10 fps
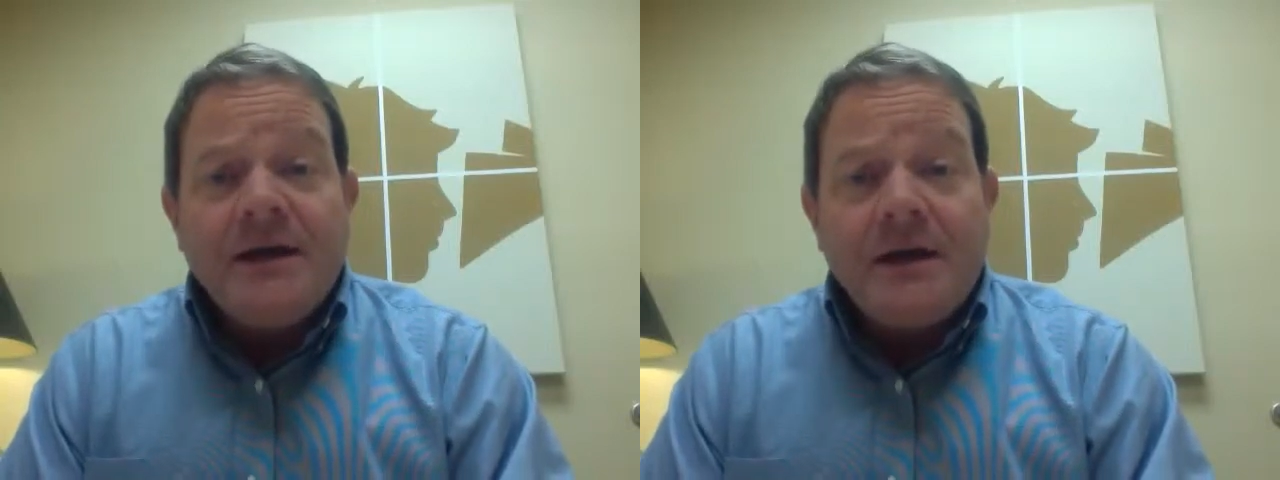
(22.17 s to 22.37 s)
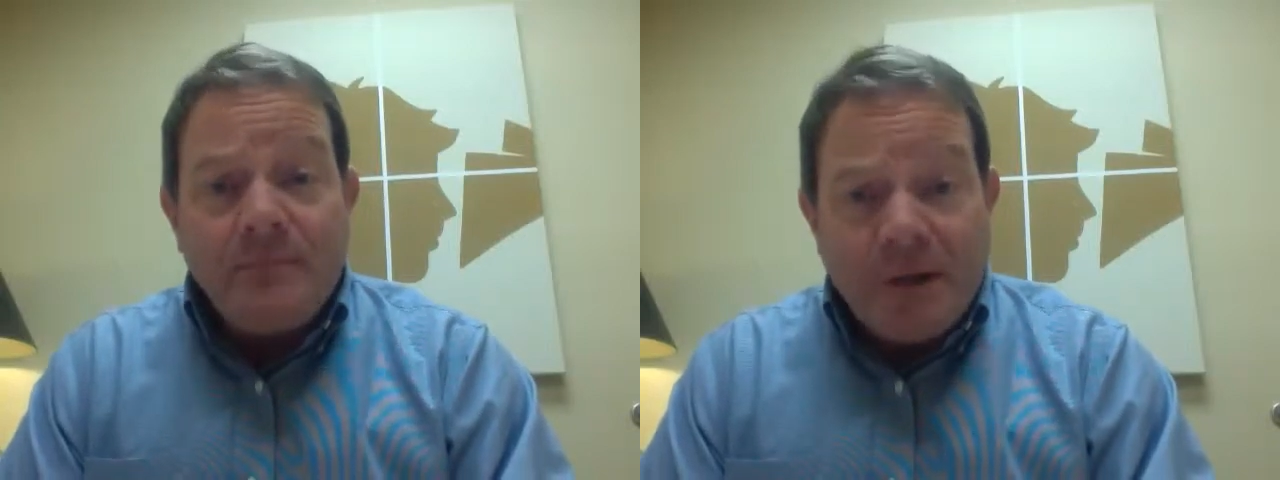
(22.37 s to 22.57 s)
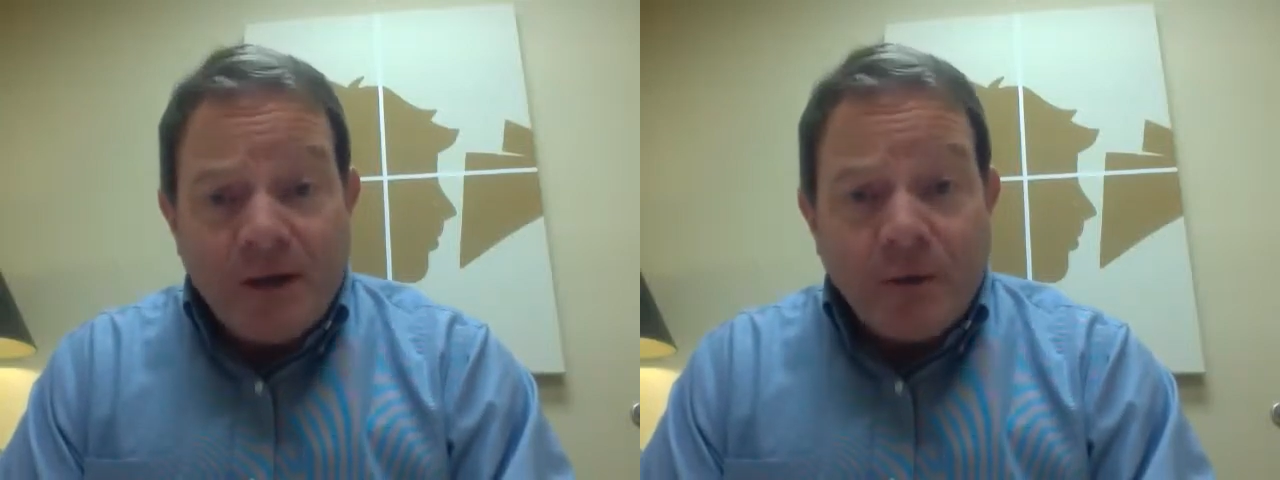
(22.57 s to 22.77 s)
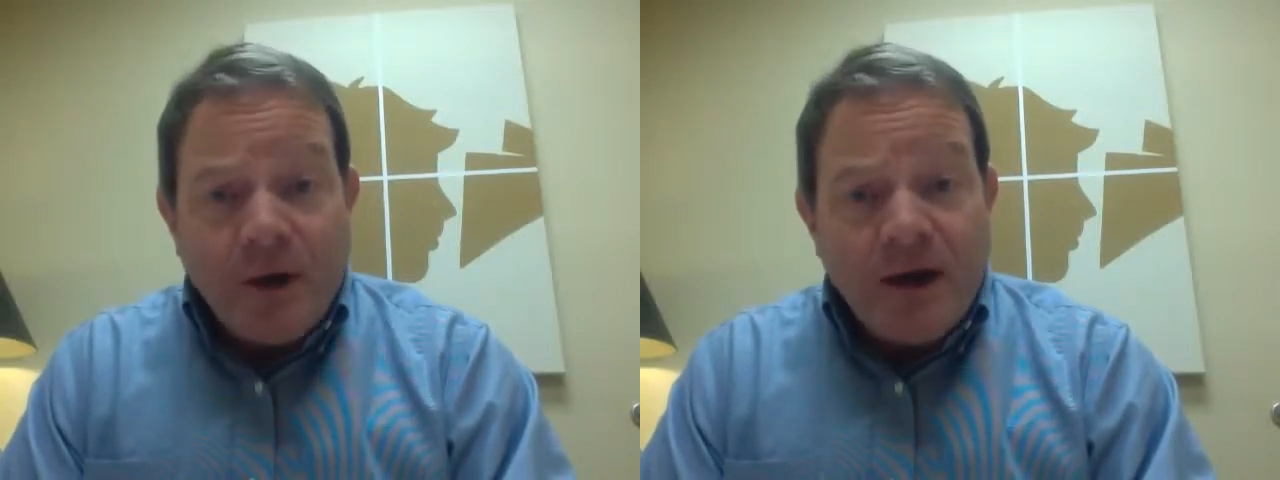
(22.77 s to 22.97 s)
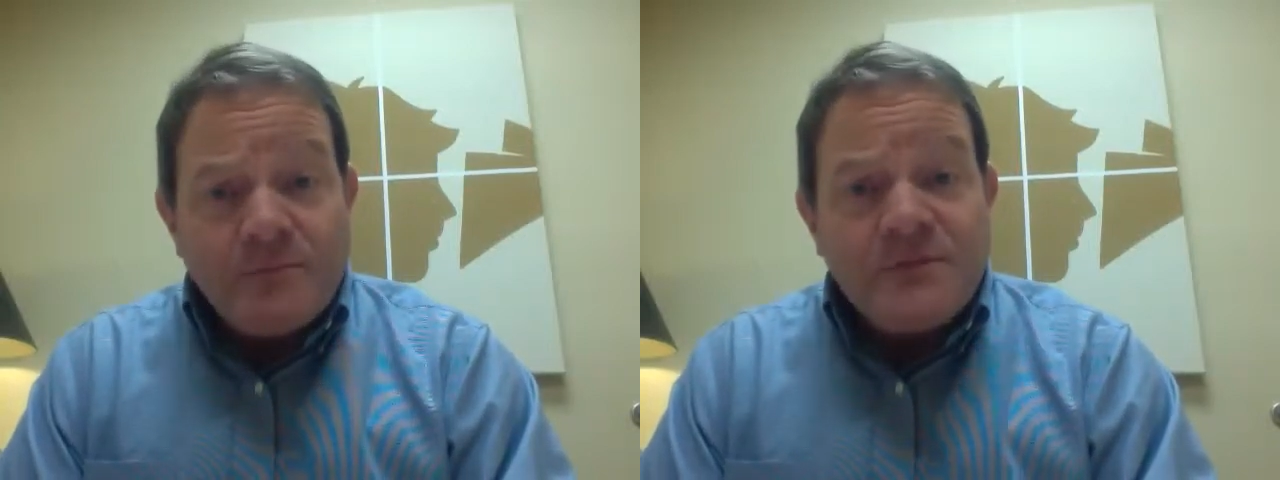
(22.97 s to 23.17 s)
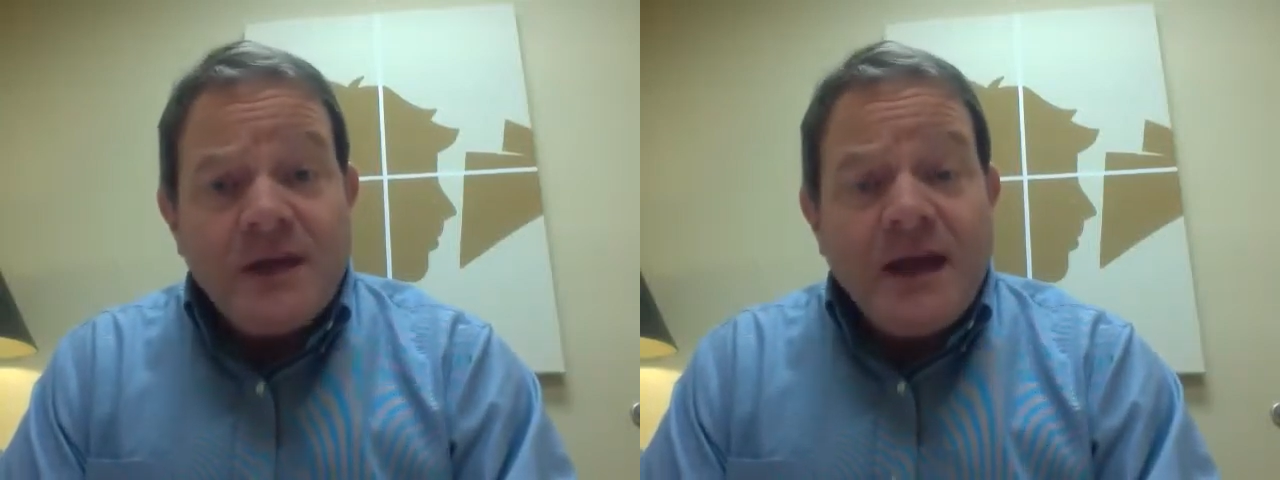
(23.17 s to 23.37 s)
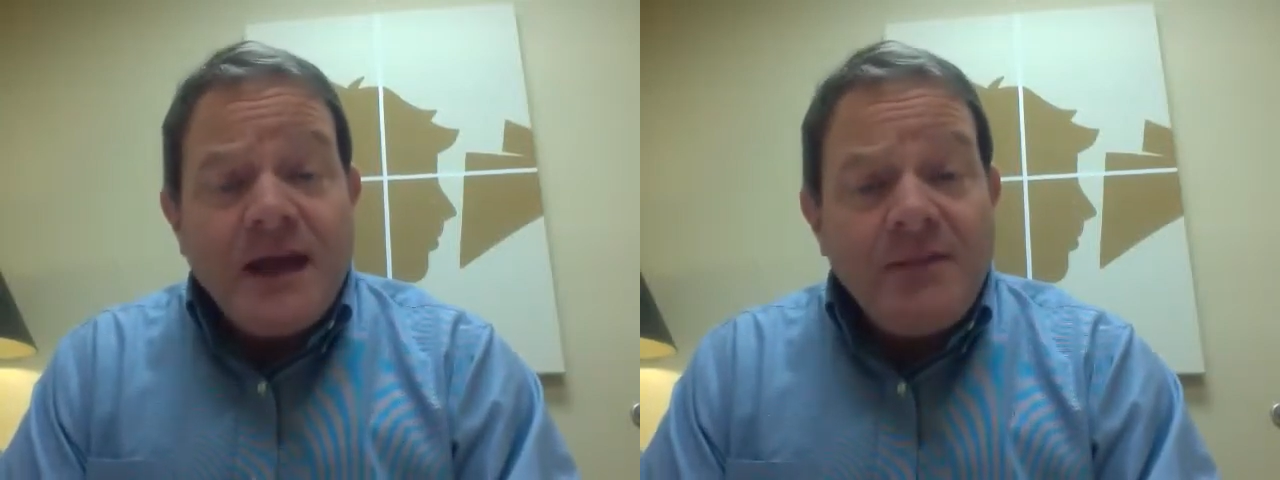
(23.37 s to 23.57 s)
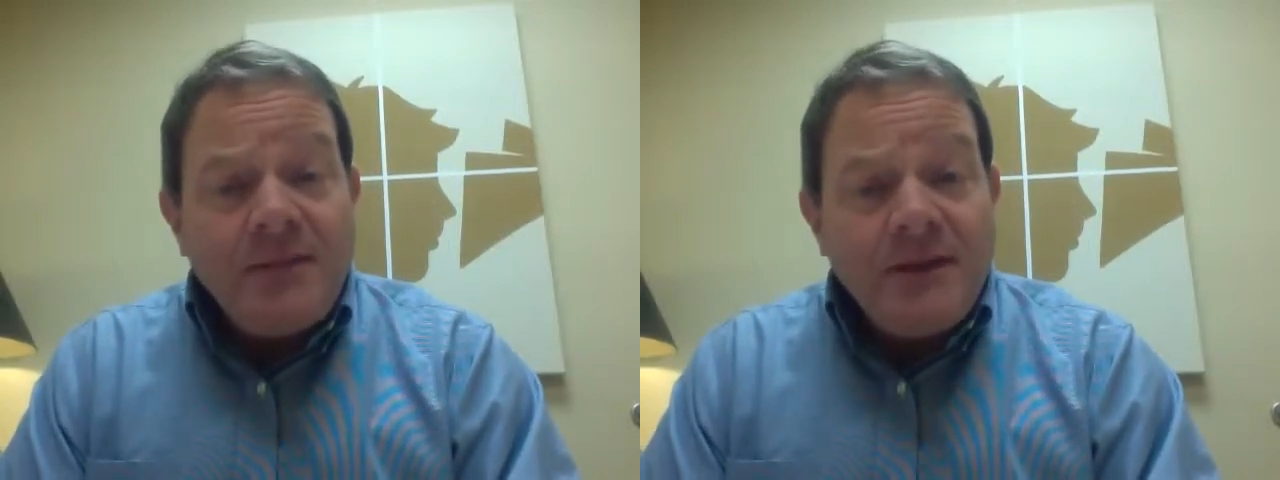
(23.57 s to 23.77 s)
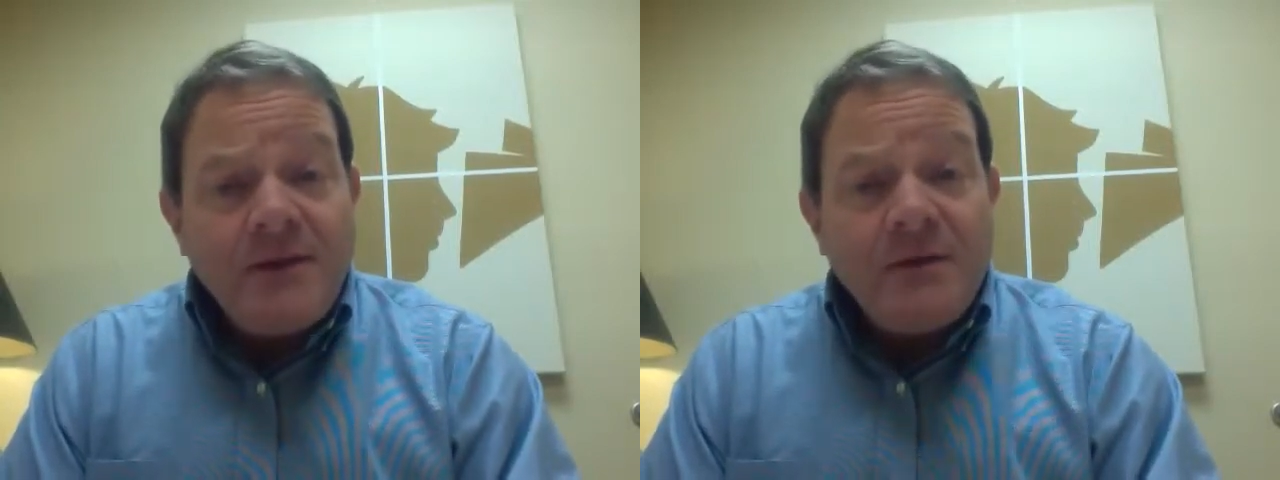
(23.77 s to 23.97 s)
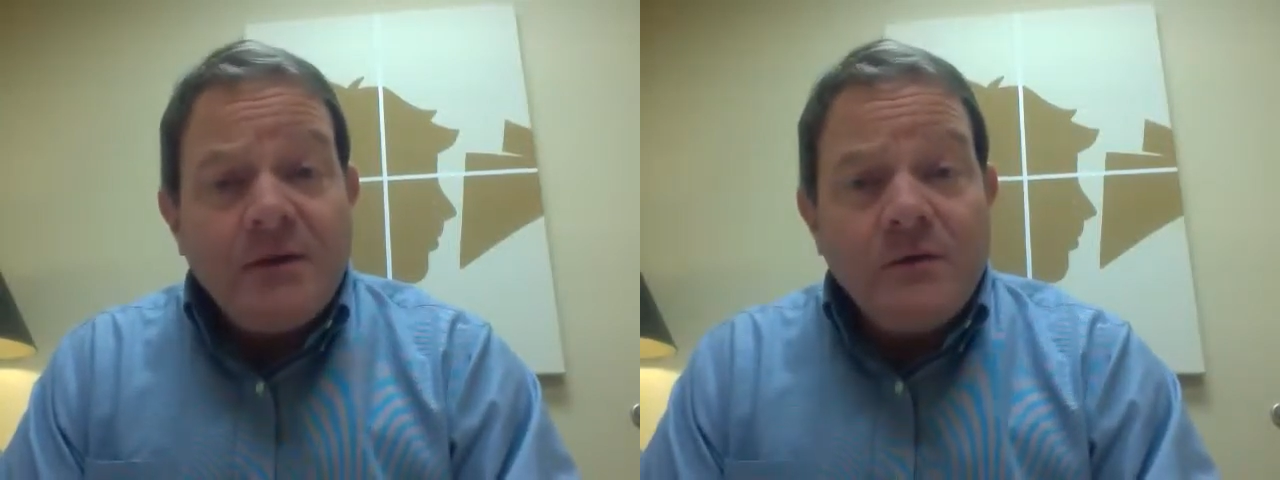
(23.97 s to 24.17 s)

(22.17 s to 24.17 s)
milligrams, and then